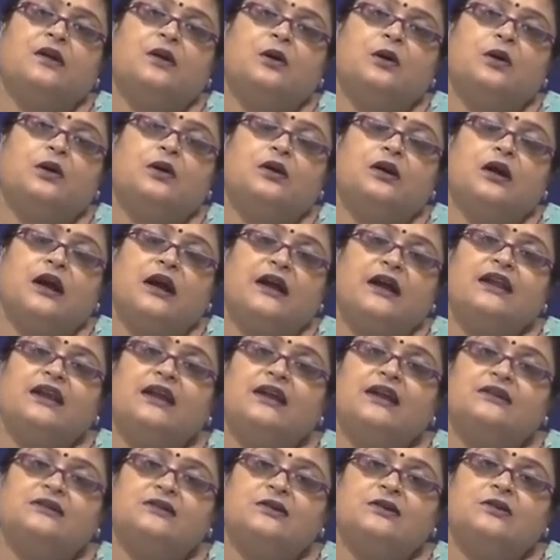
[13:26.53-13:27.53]
or
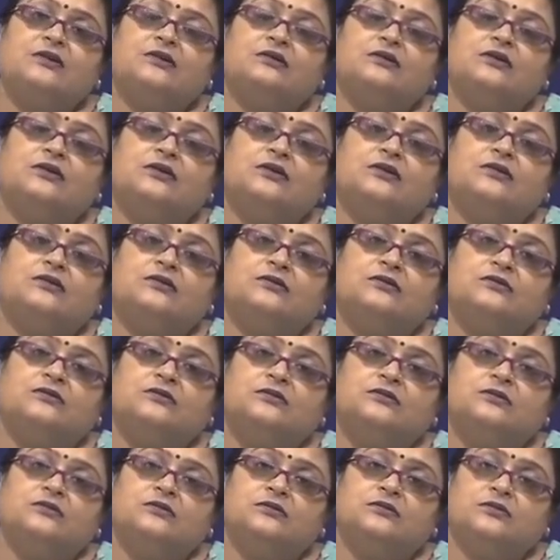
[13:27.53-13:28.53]
highlight on
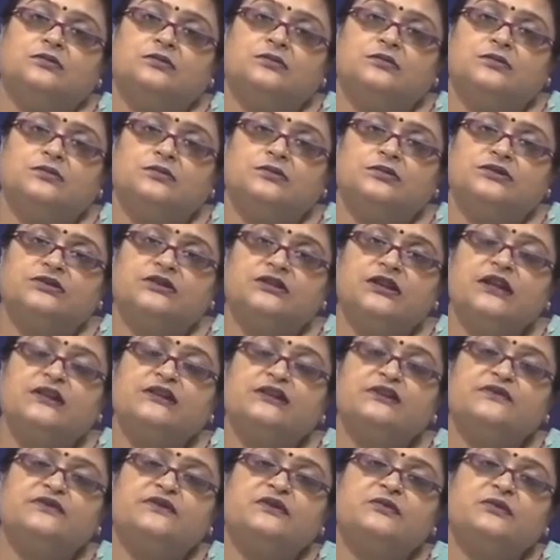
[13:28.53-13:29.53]
the
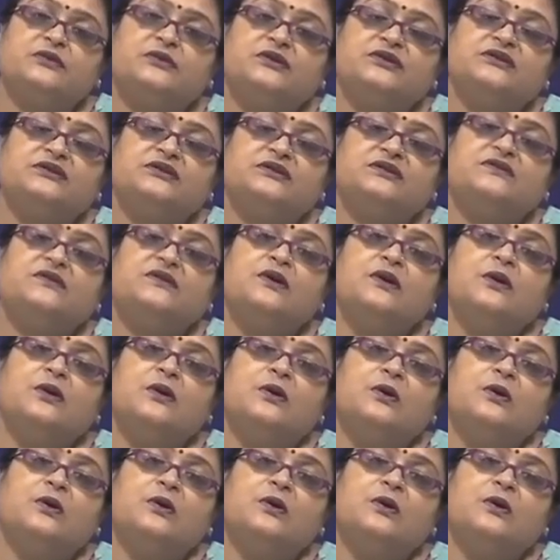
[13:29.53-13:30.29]
selectively perceive